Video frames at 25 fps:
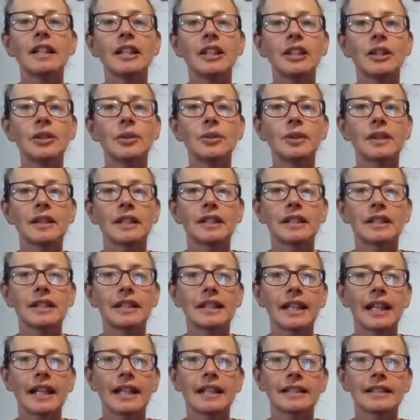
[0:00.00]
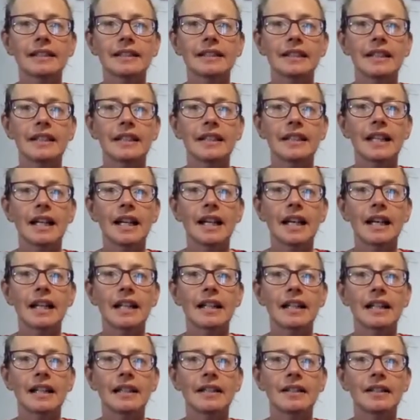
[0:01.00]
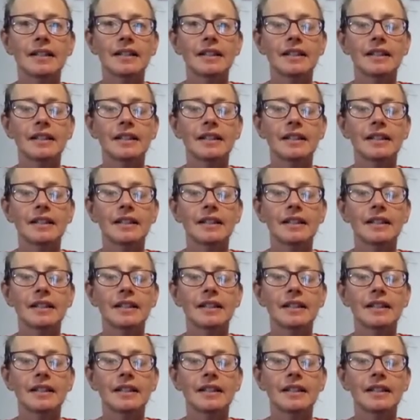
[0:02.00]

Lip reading: you can get a